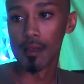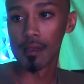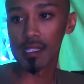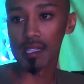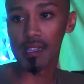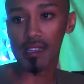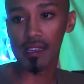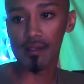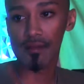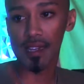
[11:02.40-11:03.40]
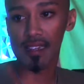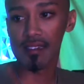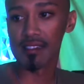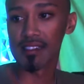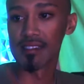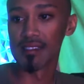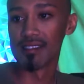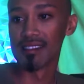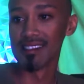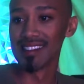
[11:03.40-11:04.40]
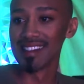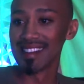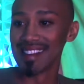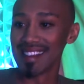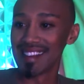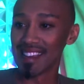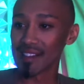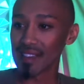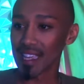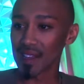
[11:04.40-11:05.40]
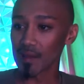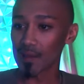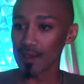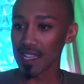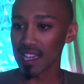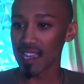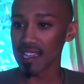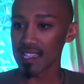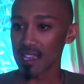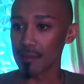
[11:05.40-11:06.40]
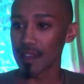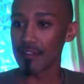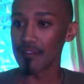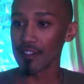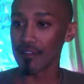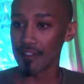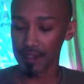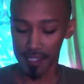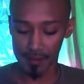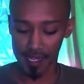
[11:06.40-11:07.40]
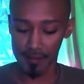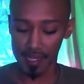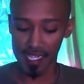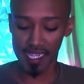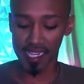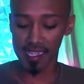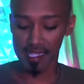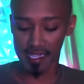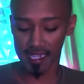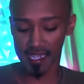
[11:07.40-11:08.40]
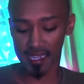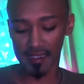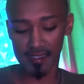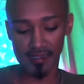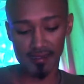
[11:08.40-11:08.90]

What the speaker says: So now you get a range. Okay, cool. Can I ask how my friend felt about my text? Yeah.